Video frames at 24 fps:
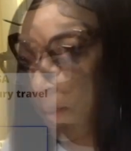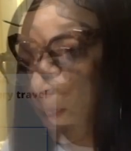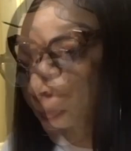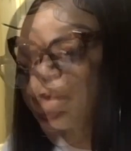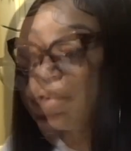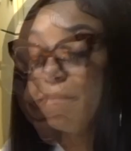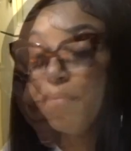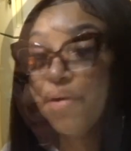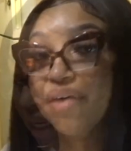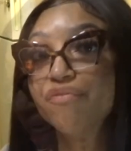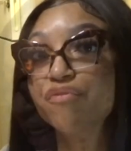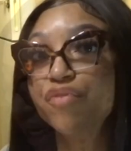
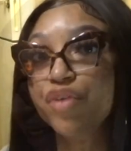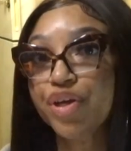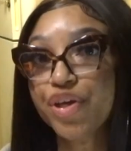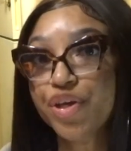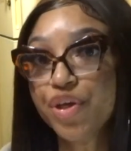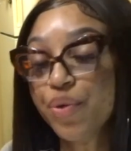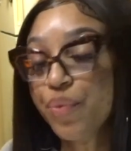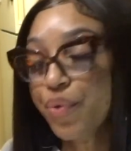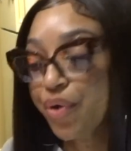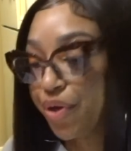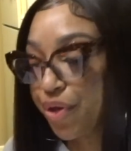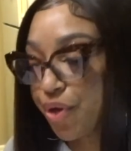But for
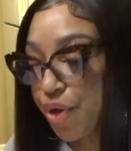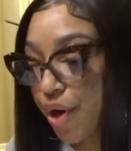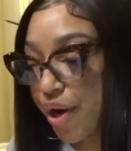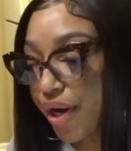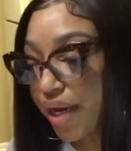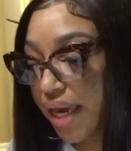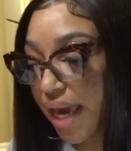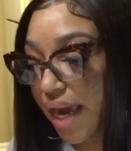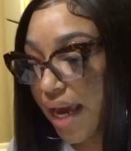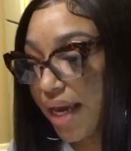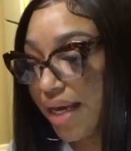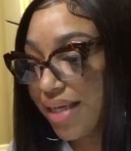you, in your
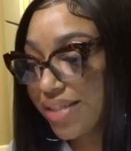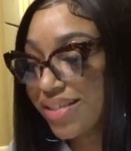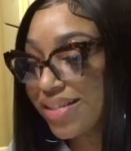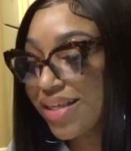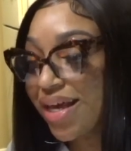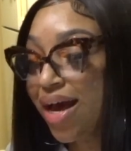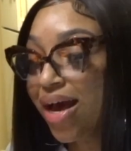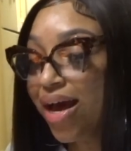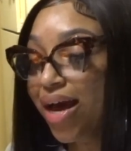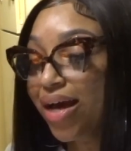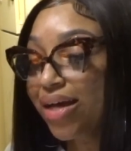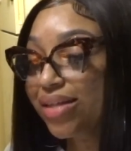case,
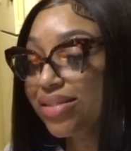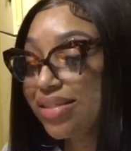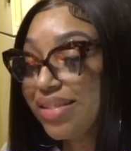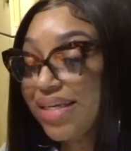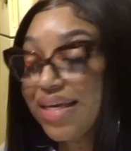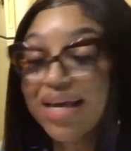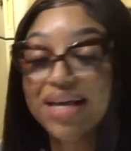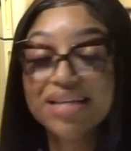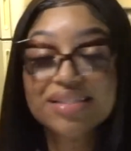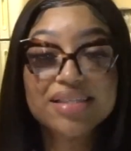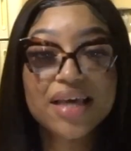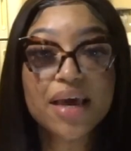
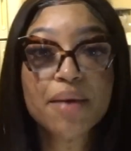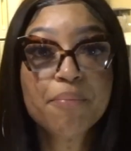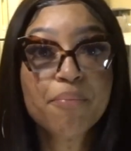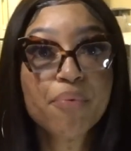TSA